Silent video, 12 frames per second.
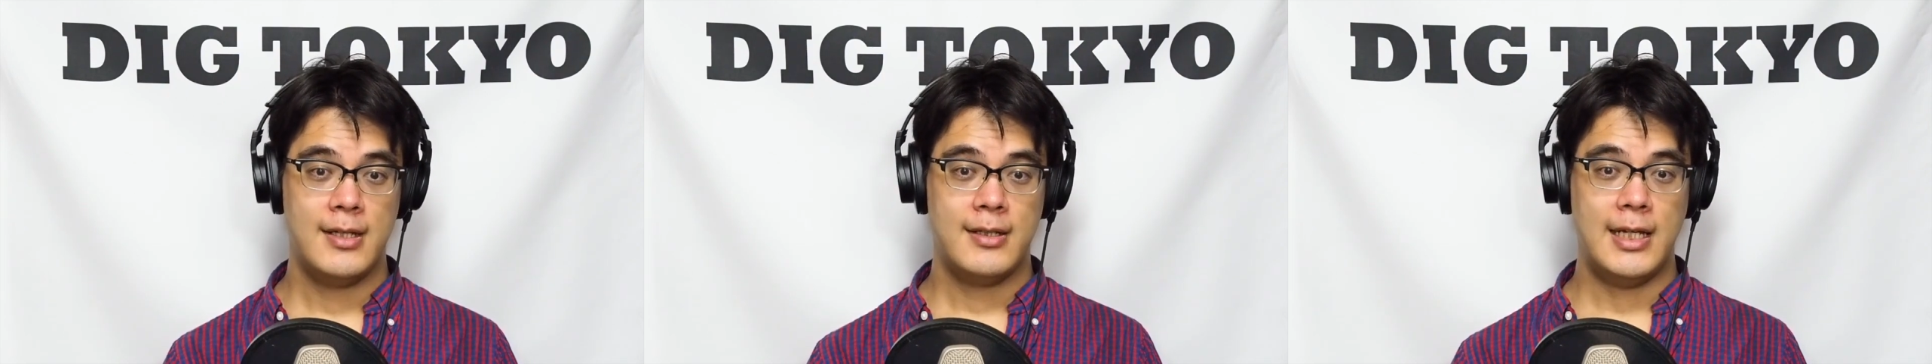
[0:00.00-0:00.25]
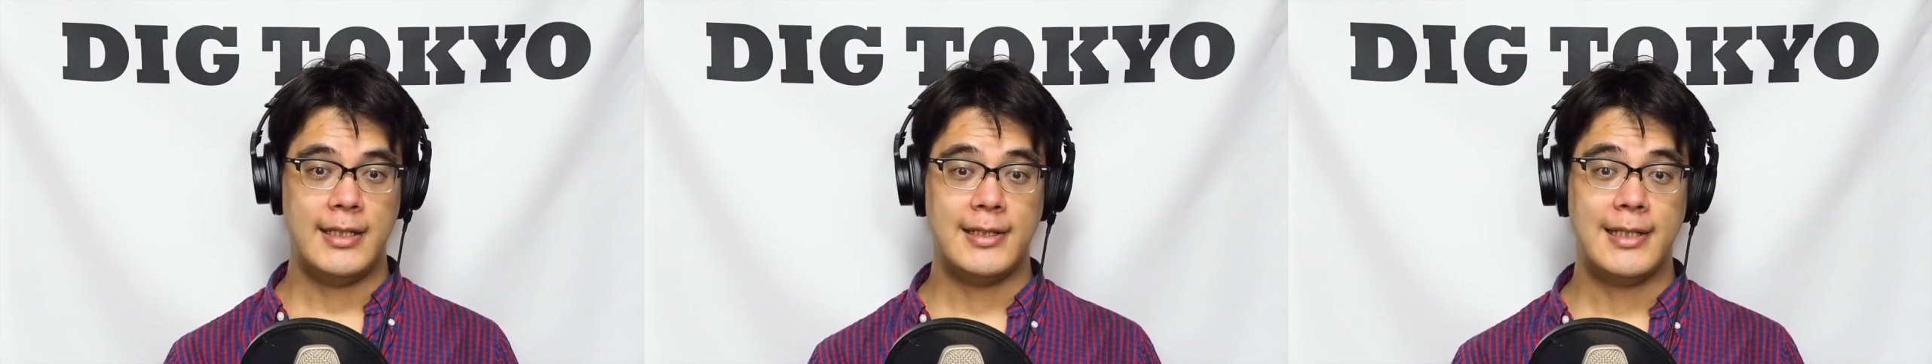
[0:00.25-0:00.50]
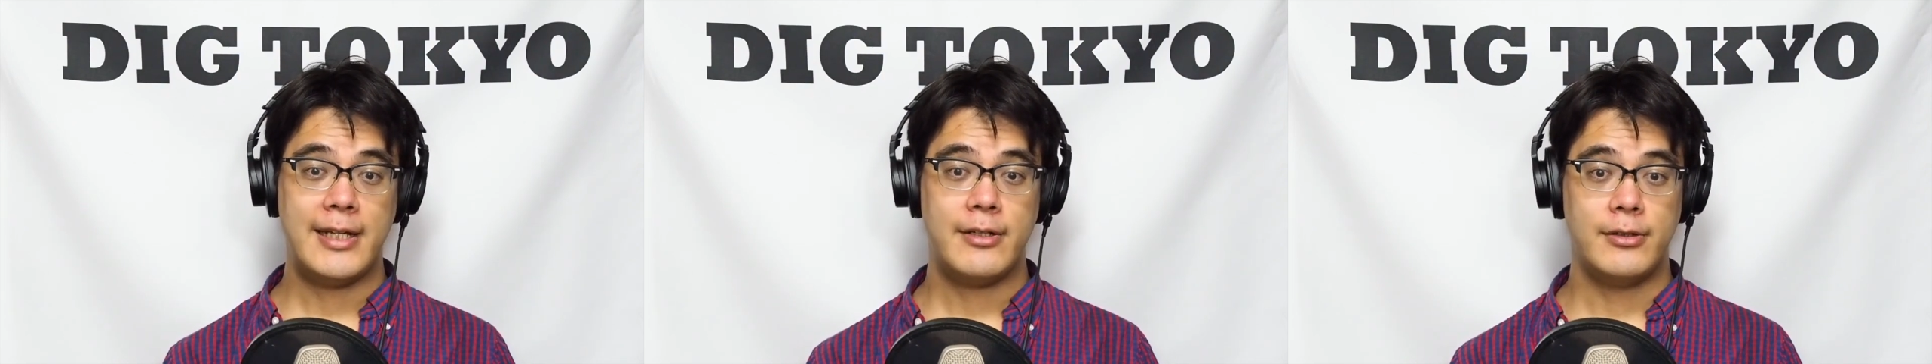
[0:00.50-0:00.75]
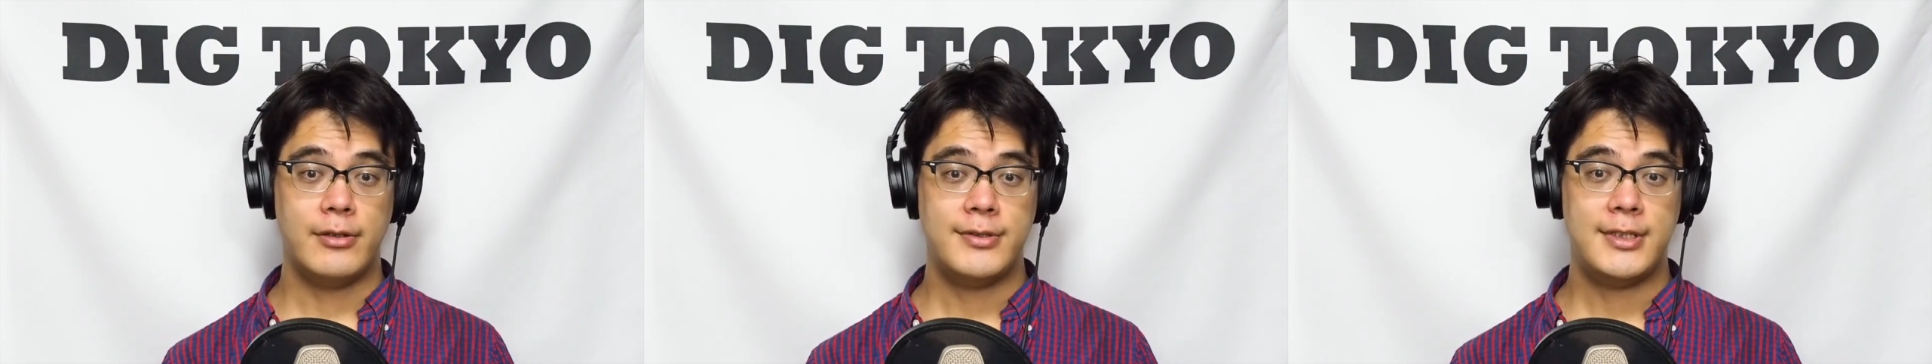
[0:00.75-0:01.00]
In the liner
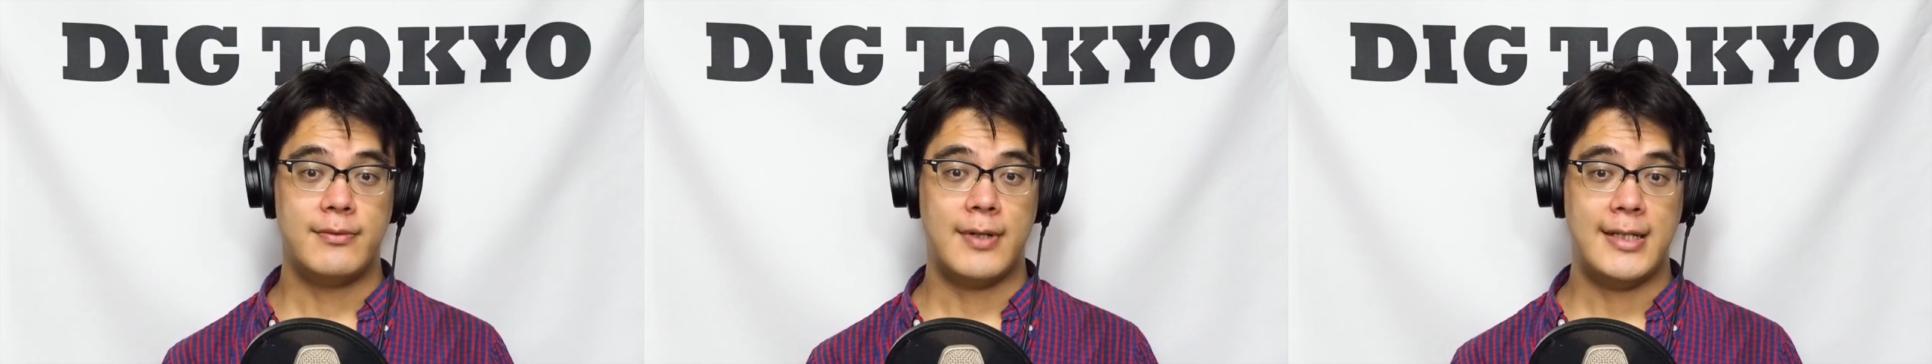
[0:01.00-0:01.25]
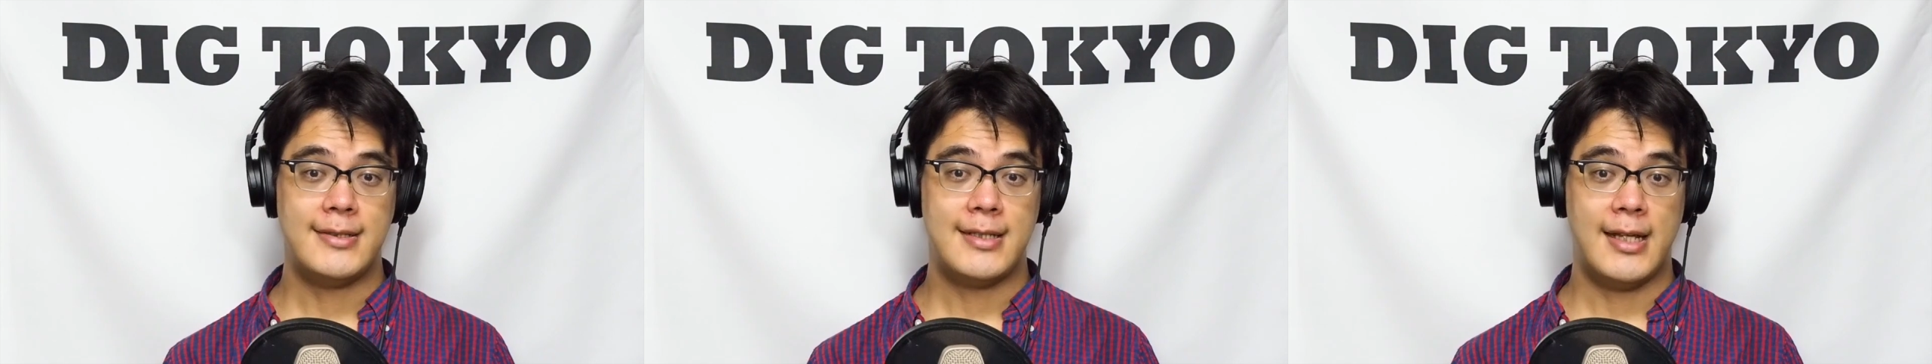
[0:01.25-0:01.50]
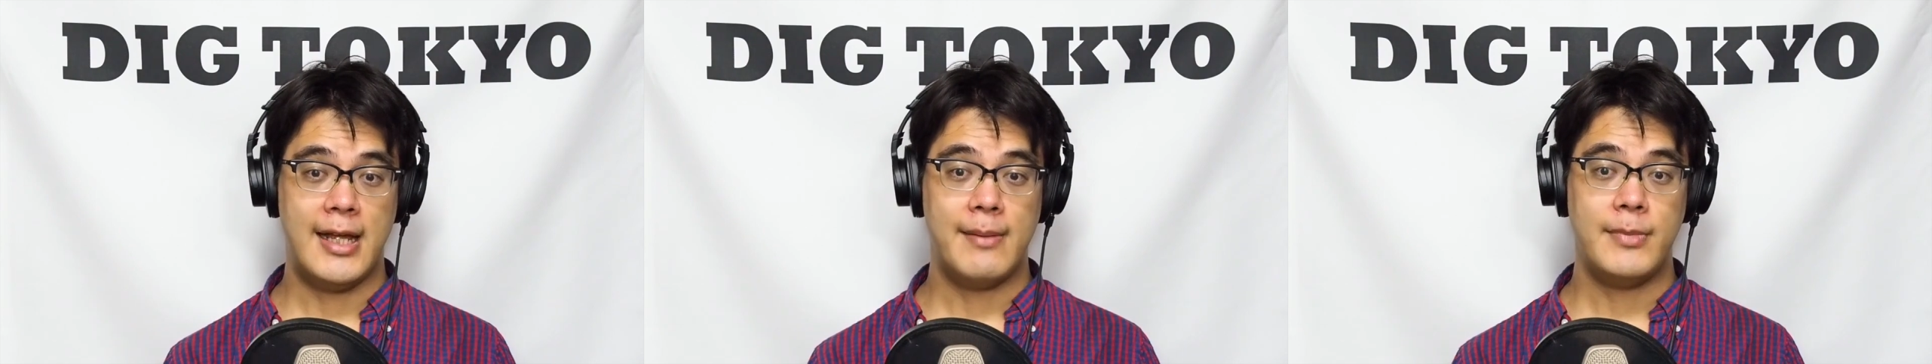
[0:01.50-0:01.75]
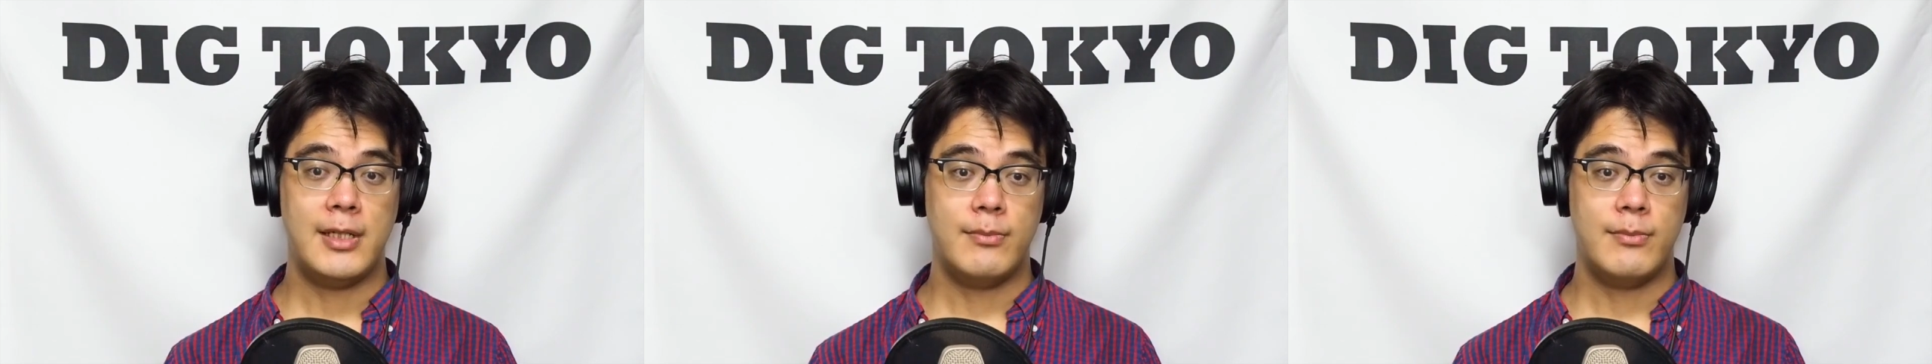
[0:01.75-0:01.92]
notes, he writes that ambient